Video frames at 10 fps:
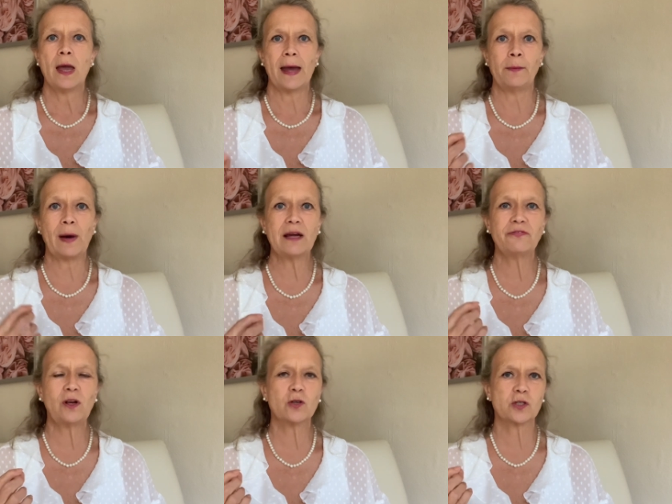And my
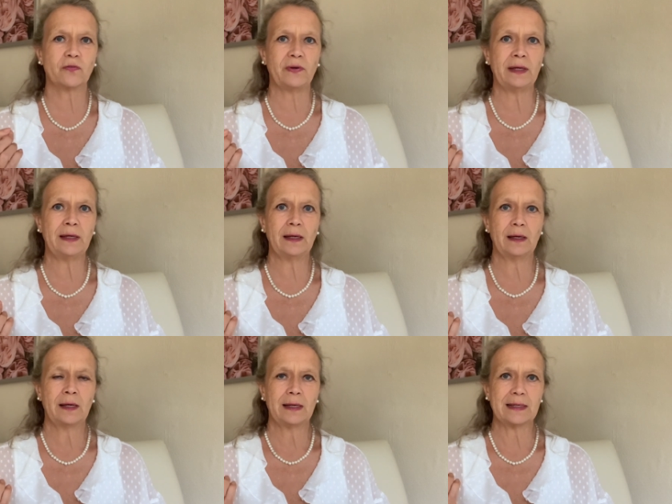philosophy
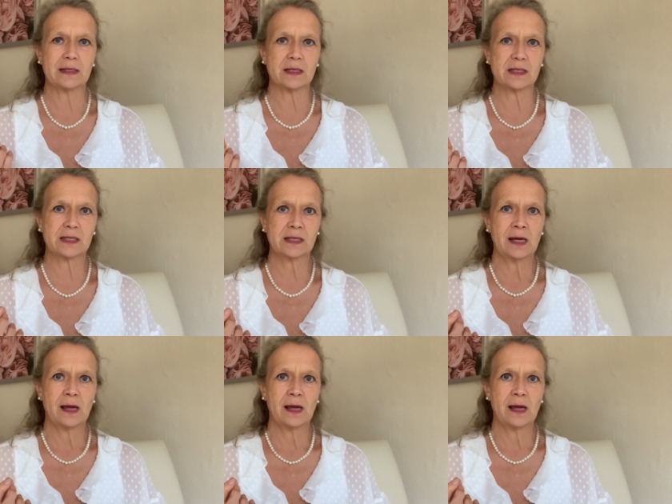is,